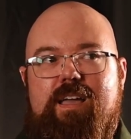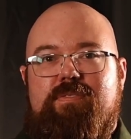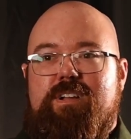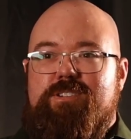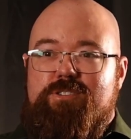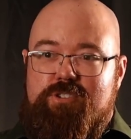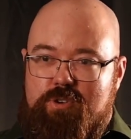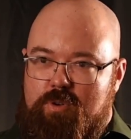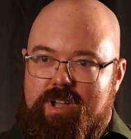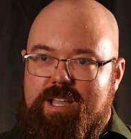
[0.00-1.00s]
And there's
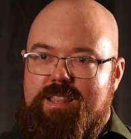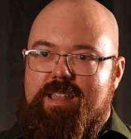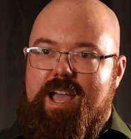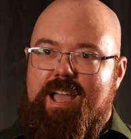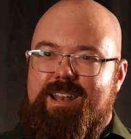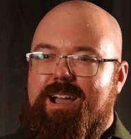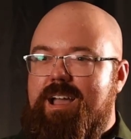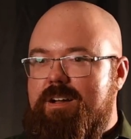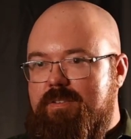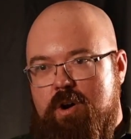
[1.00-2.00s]
joy in that, and I
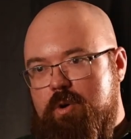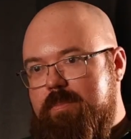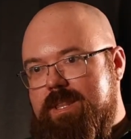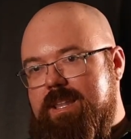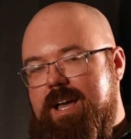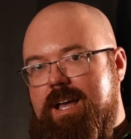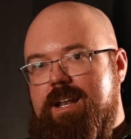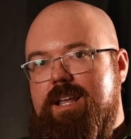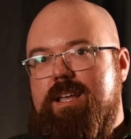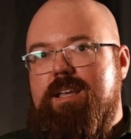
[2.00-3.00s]
have hope in that.